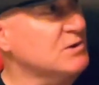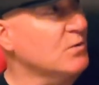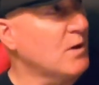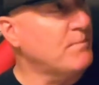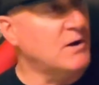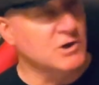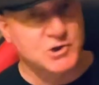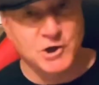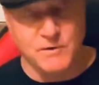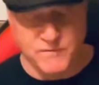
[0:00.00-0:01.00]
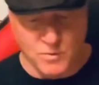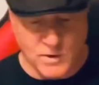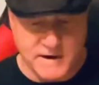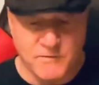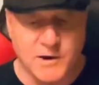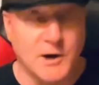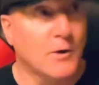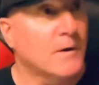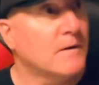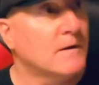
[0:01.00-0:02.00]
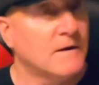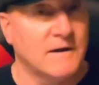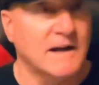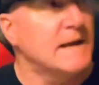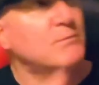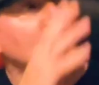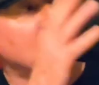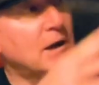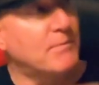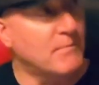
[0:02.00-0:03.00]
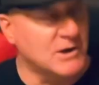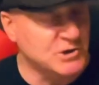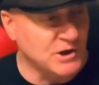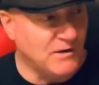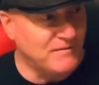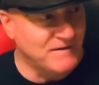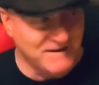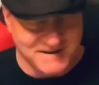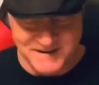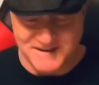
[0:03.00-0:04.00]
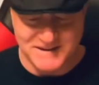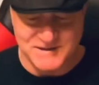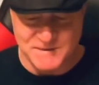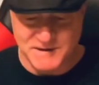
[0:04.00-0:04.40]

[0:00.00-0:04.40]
or up on a shelf or whatever here. I keep looking up at my shelf because I'm